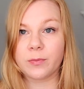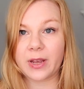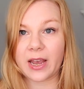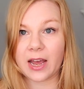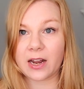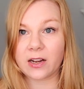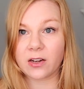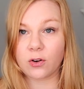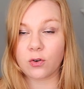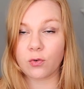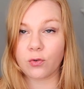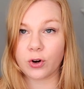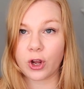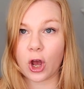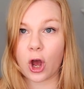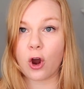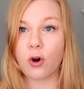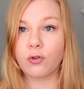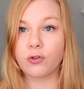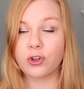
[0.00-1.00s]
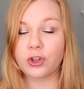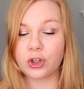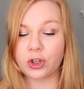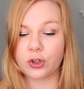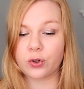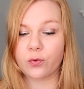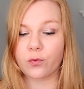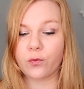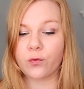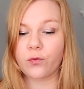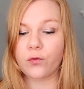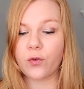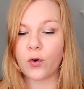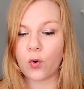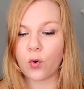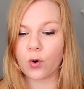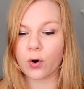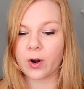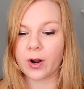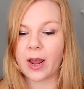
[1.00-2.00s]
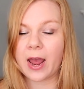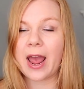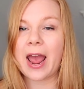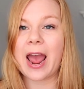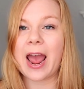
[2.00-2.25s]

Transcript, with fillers: category O24